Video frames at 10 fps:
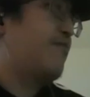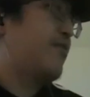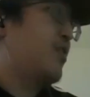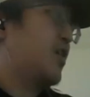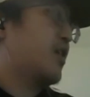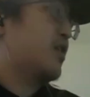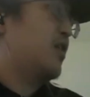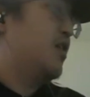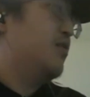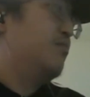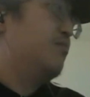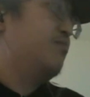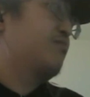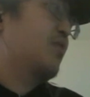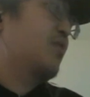feel like
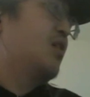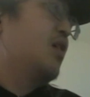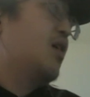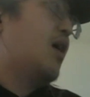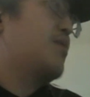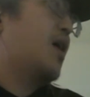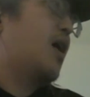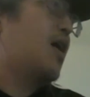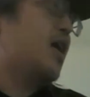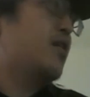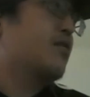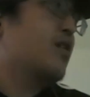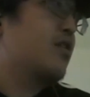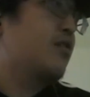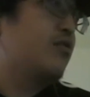I mean I don't
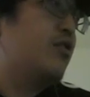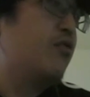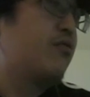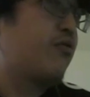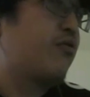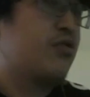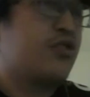think they're known for